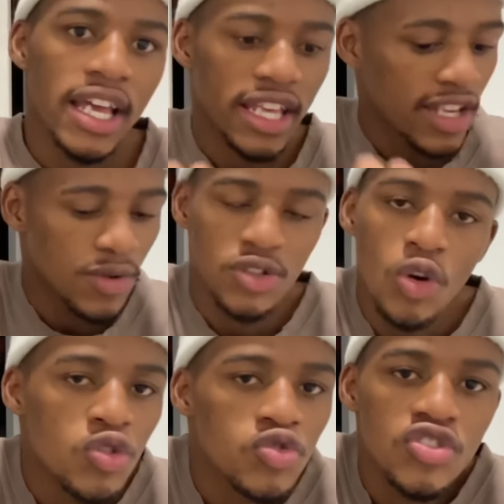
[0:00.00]
He was
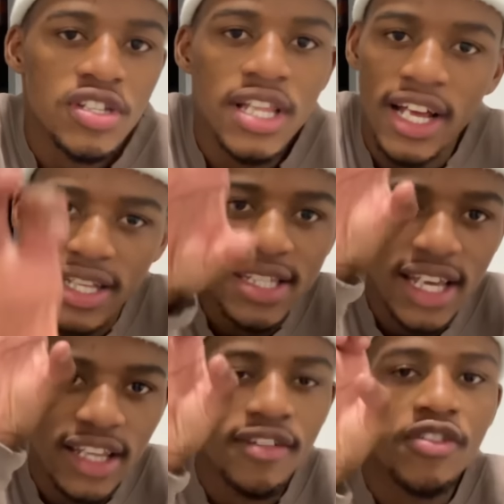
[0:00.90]
going to just, like,
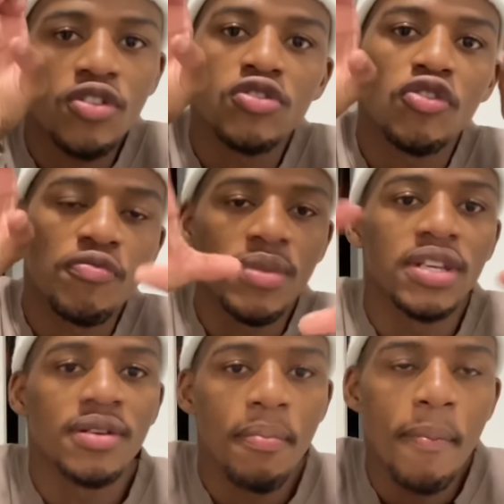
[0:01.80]
take the videos of
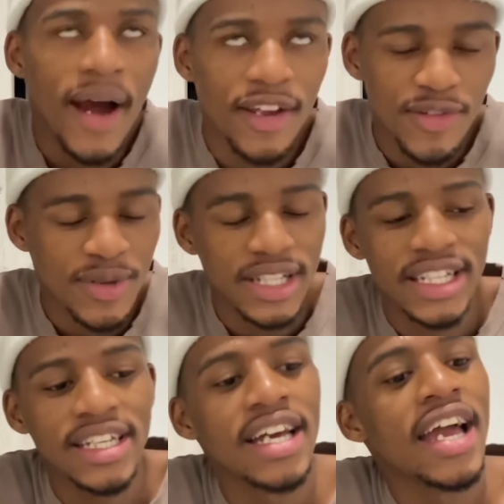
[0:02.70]
me
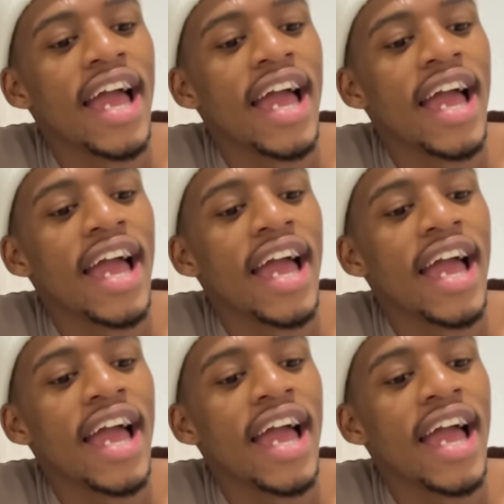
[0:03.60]
manually,